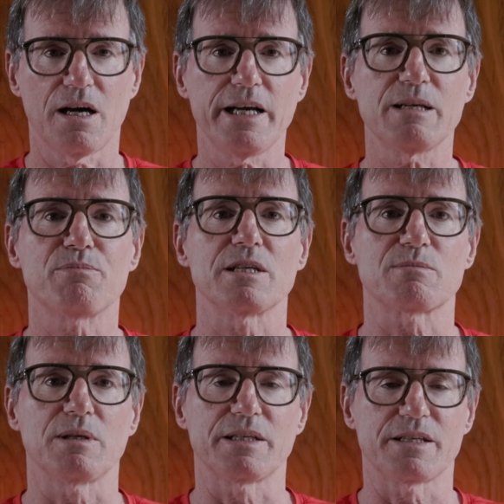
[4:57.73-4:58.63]
guiding
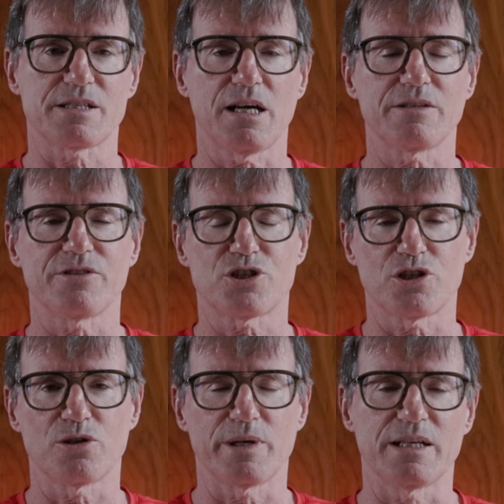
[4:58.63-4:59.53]
principle in the design of the
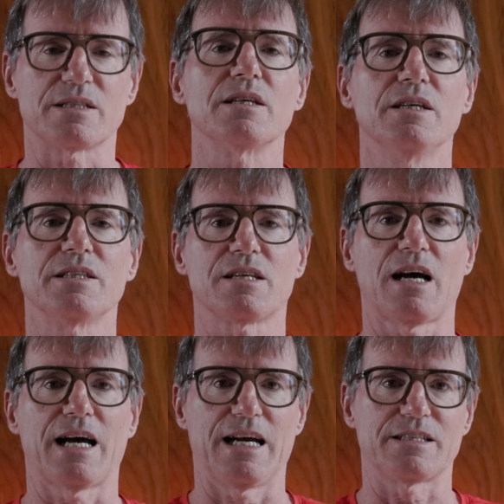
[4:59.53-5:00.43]
shoe is to
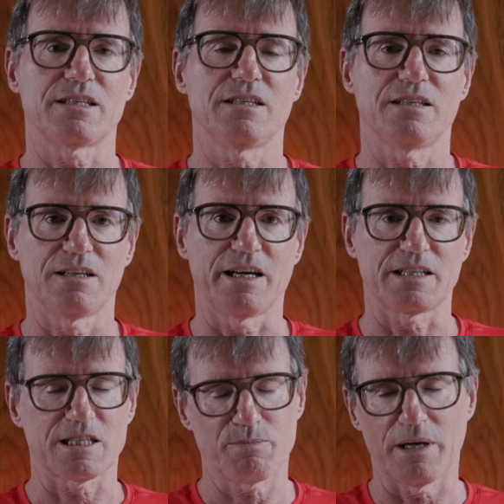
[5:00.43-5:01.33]
add
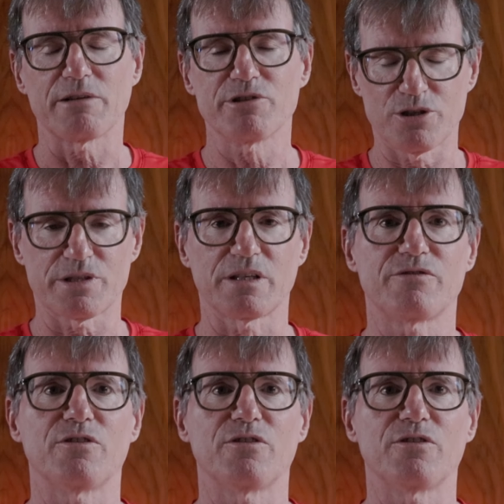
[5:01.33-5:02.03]
lightness by reducing the